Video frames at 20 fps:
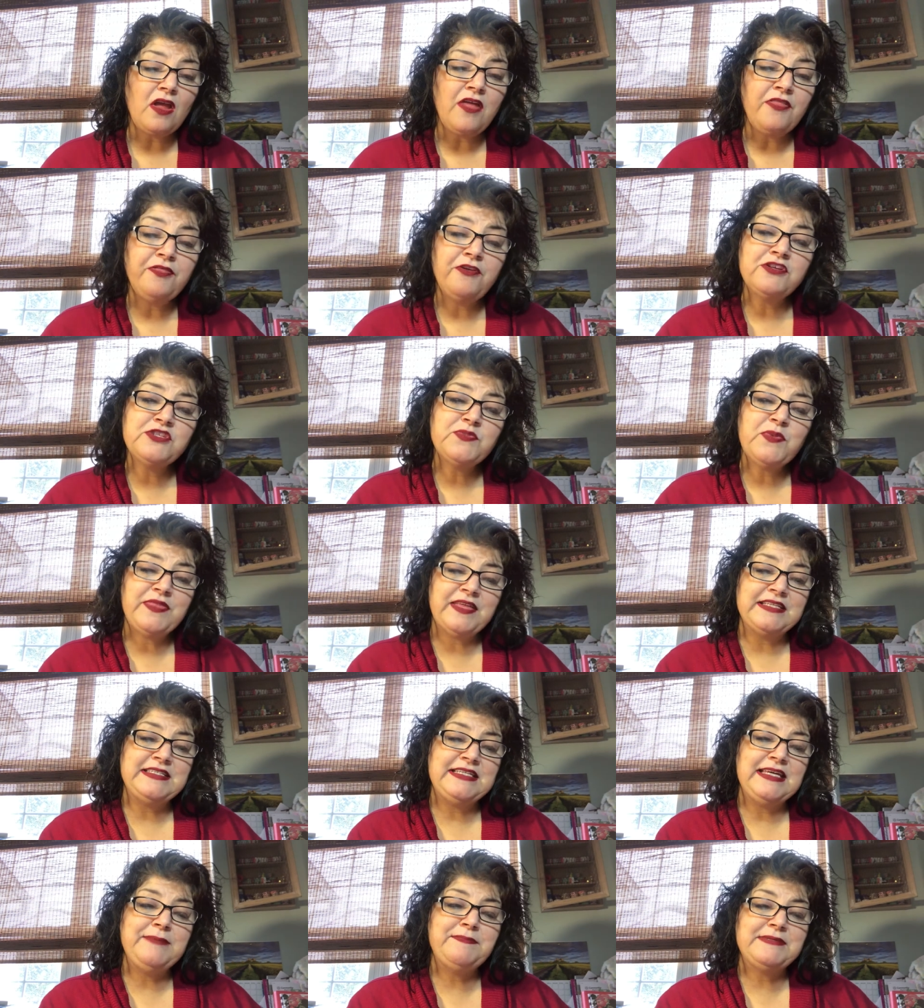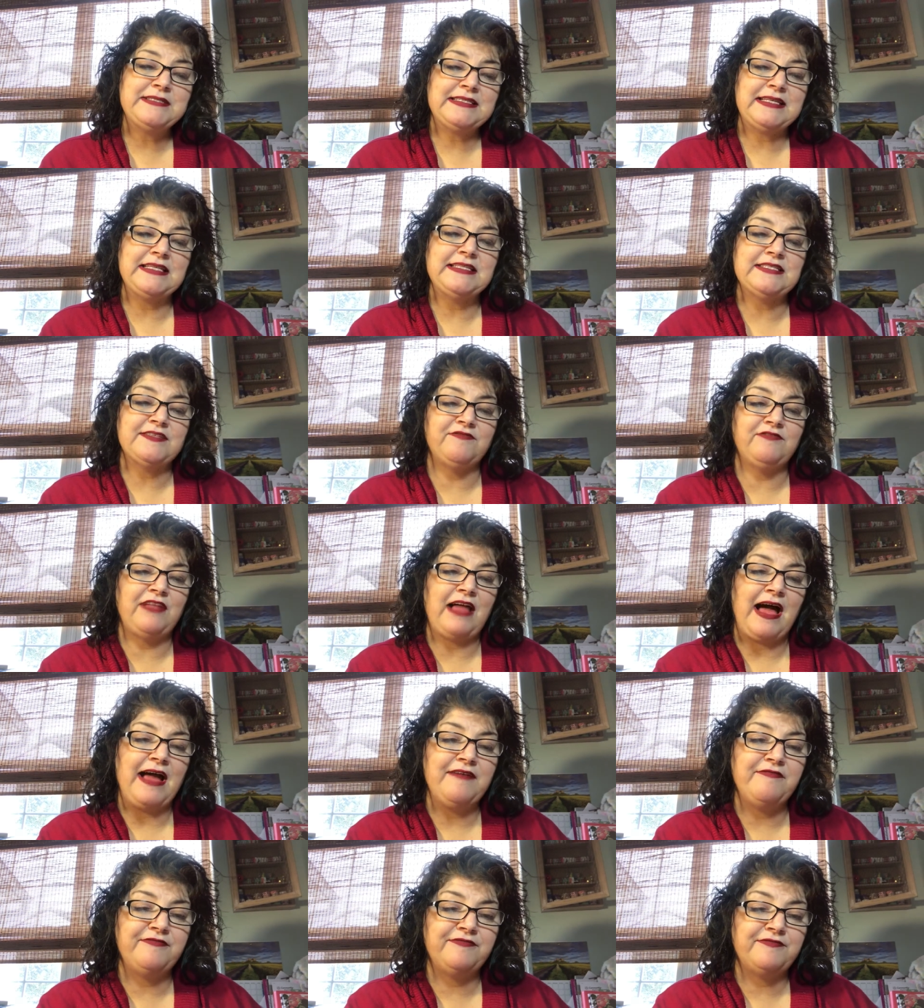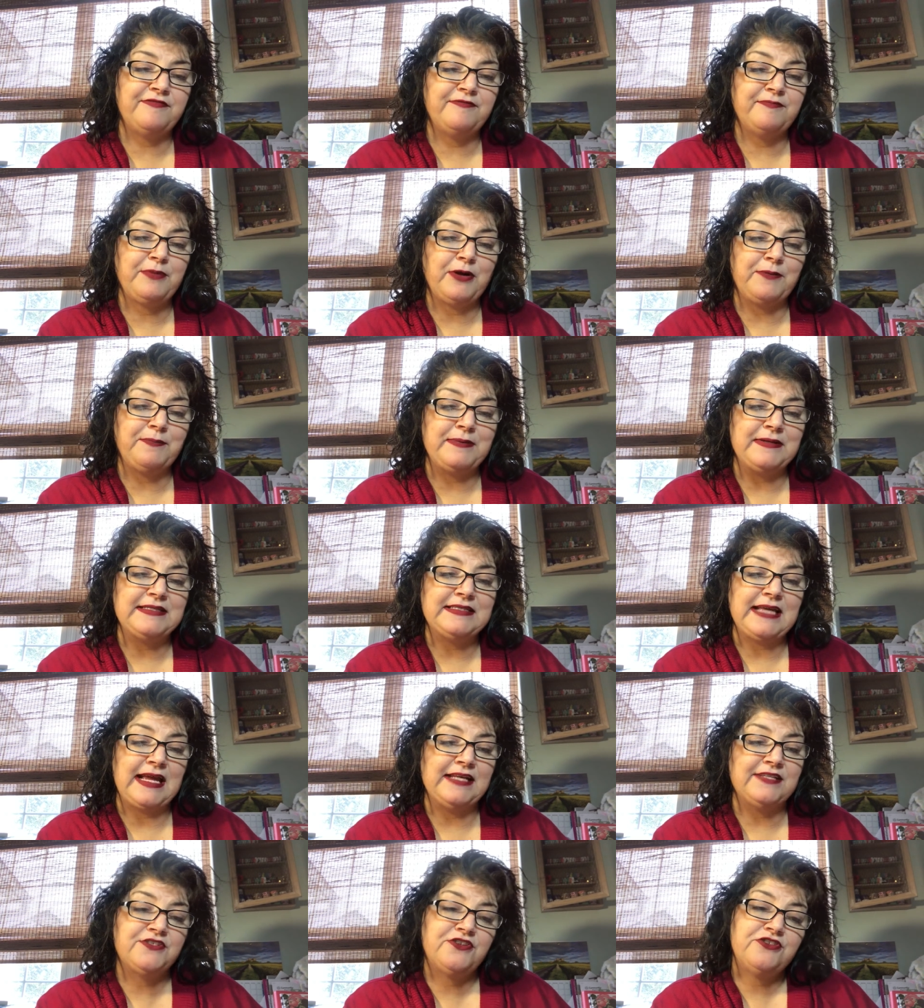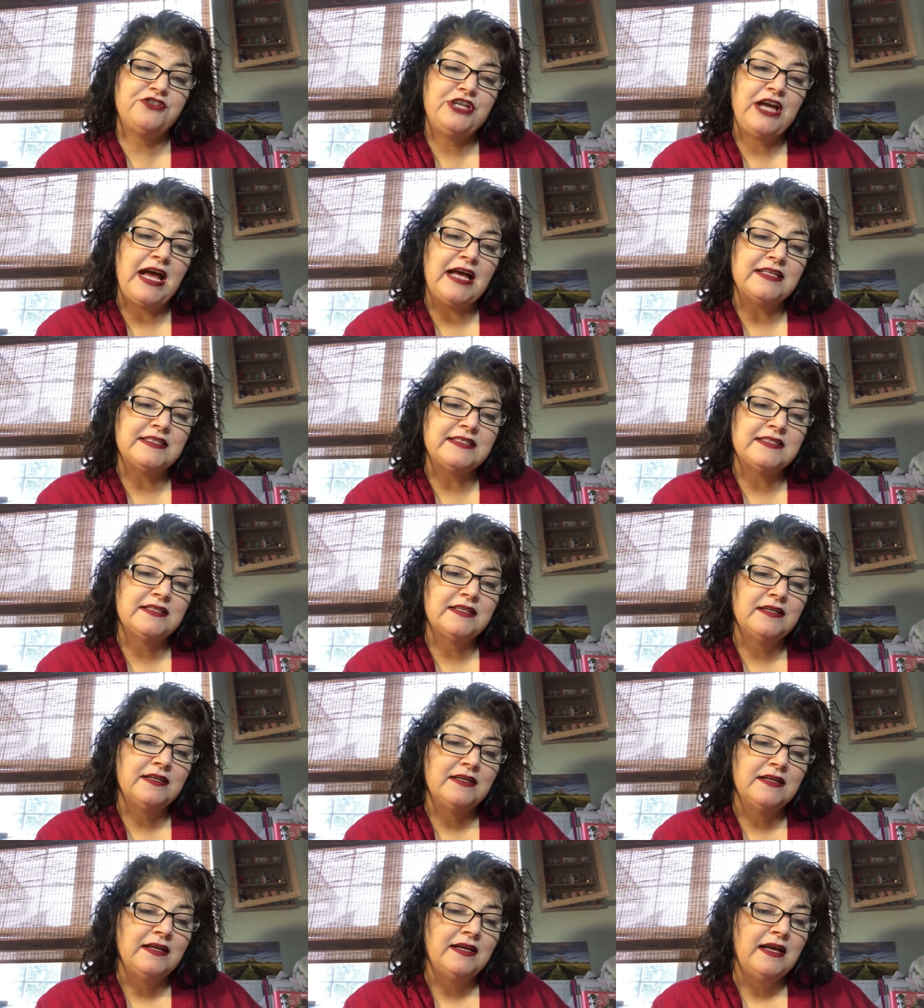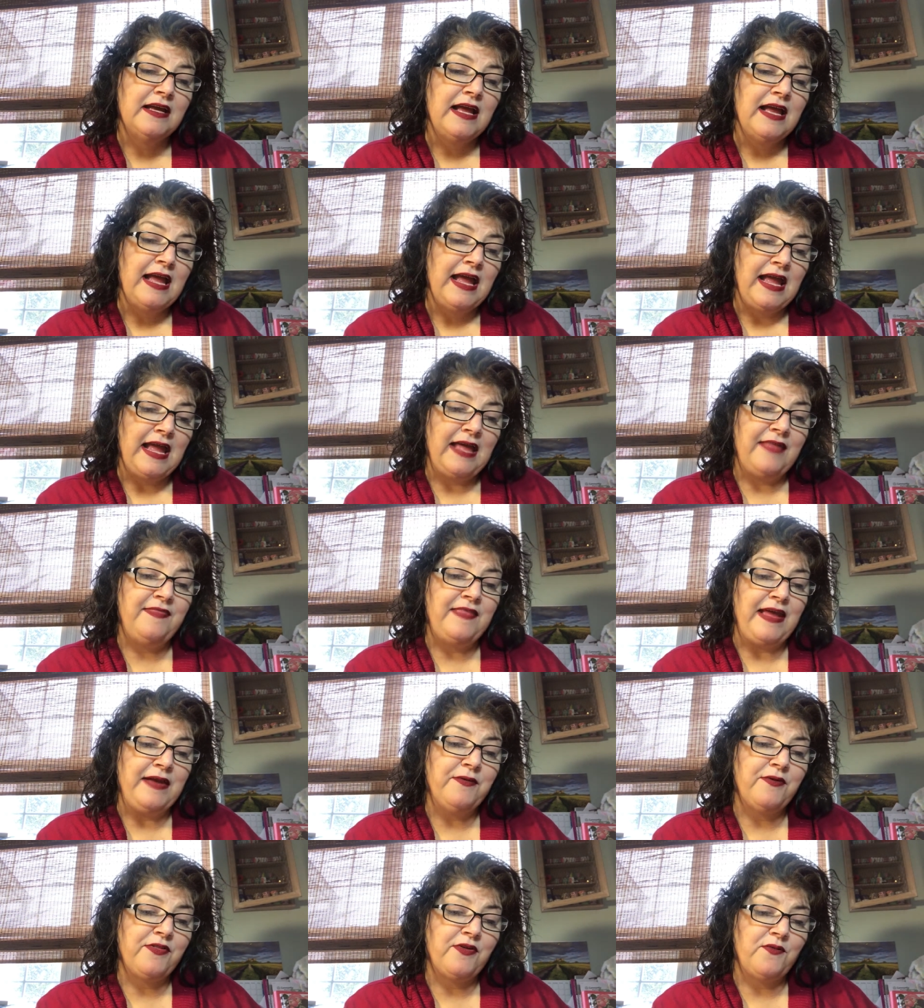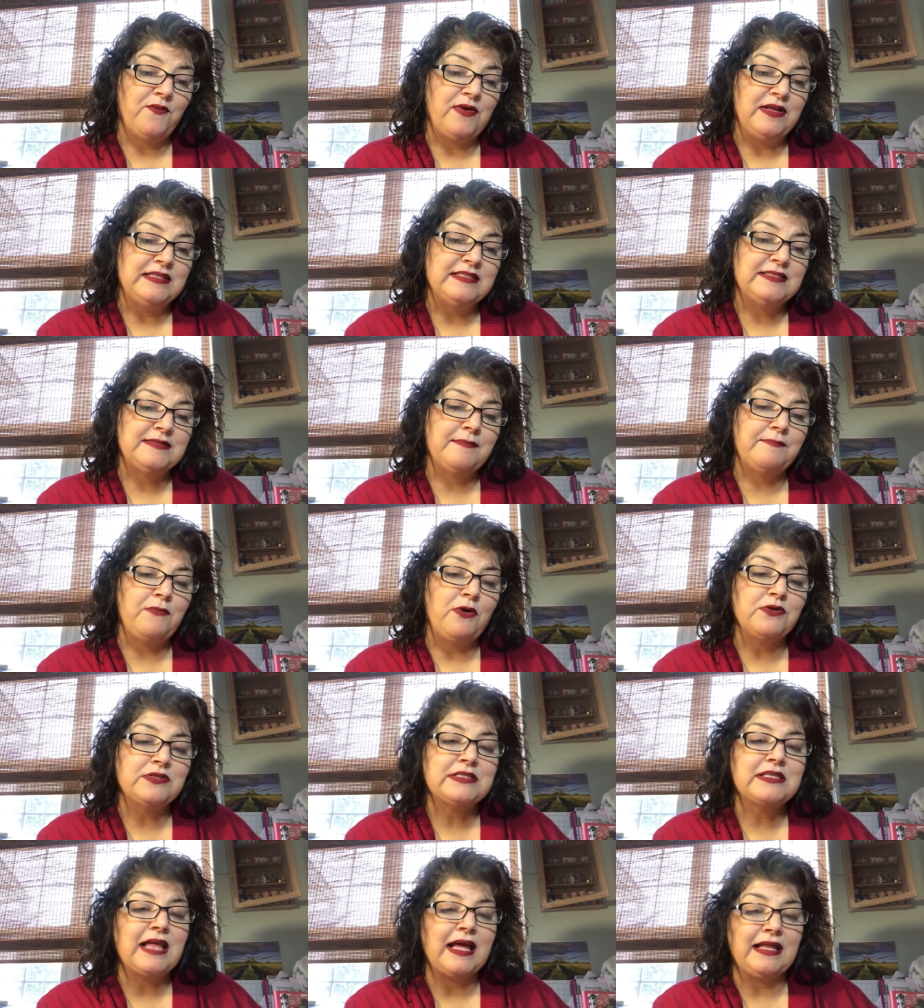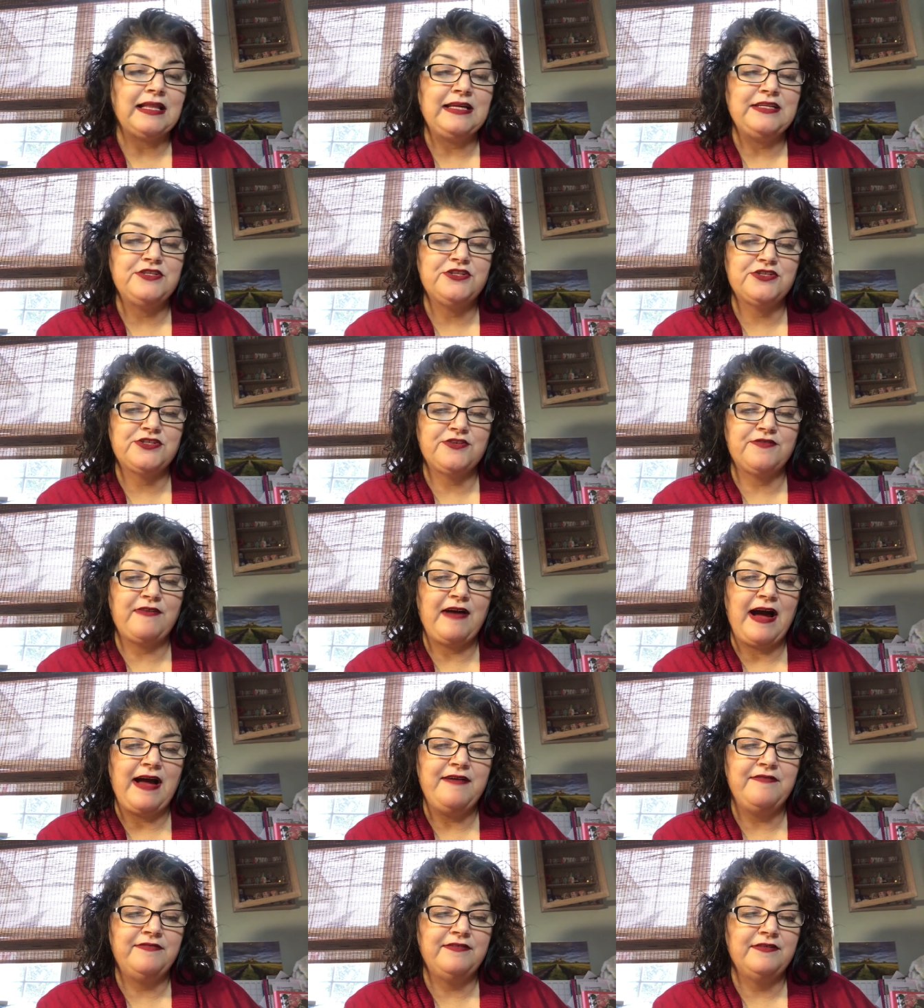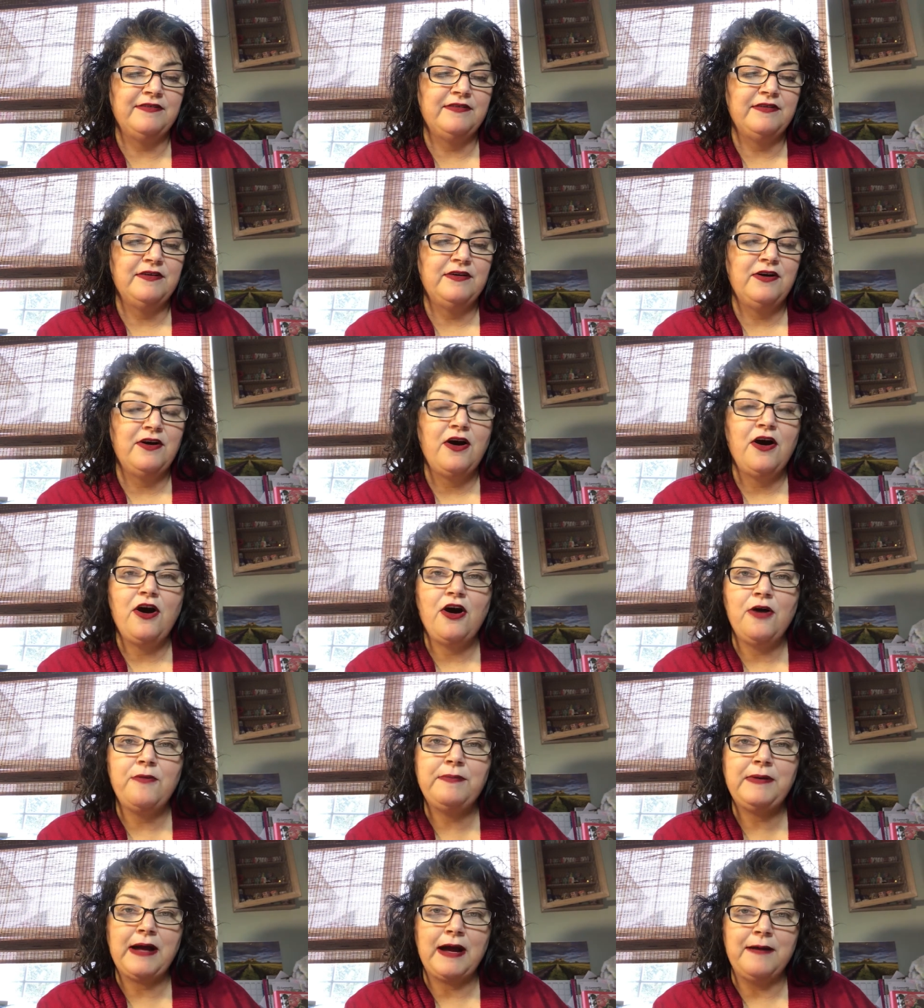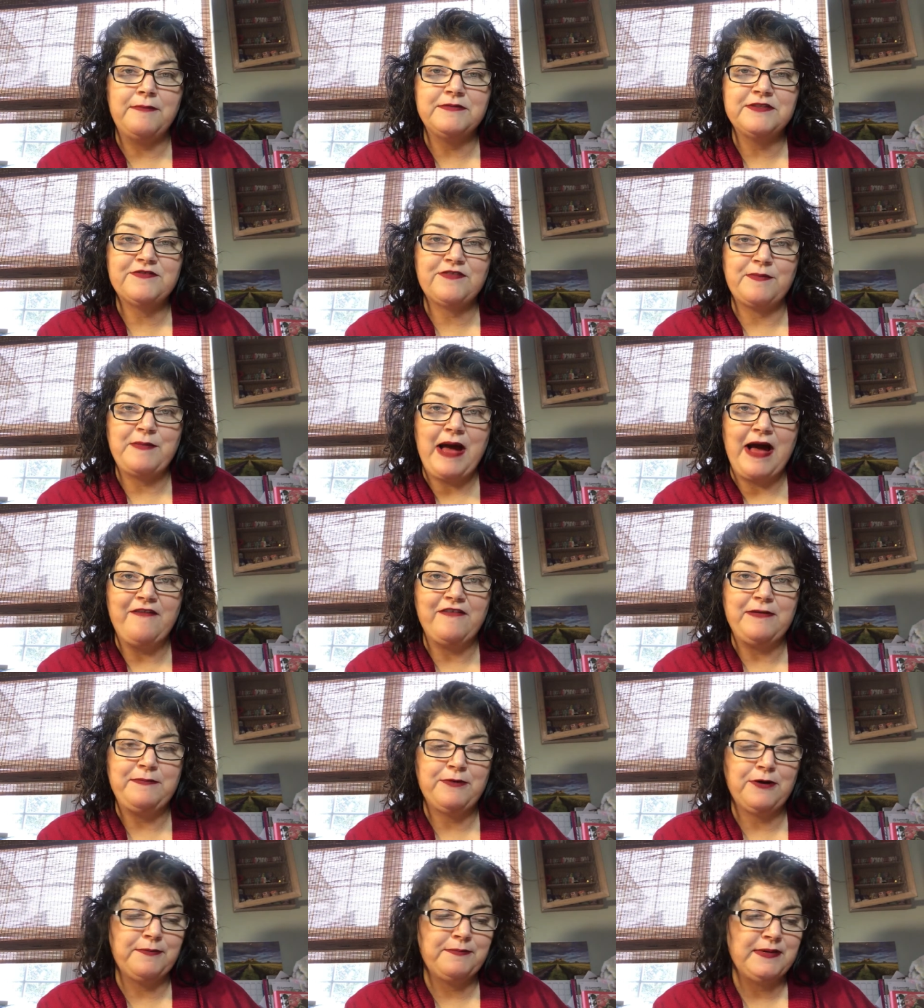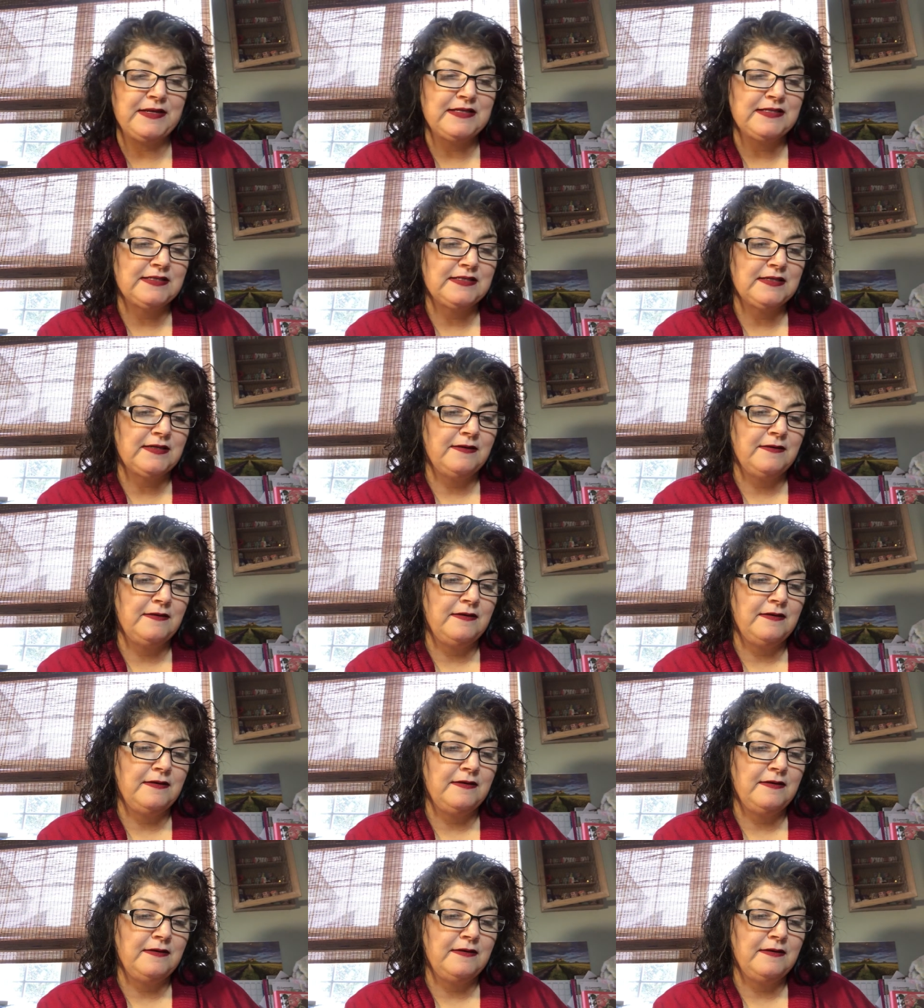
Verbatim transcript: Those with a deep sense of life purpose answered yes, and they were the ones most likely to survive. Hope comes from having purpose.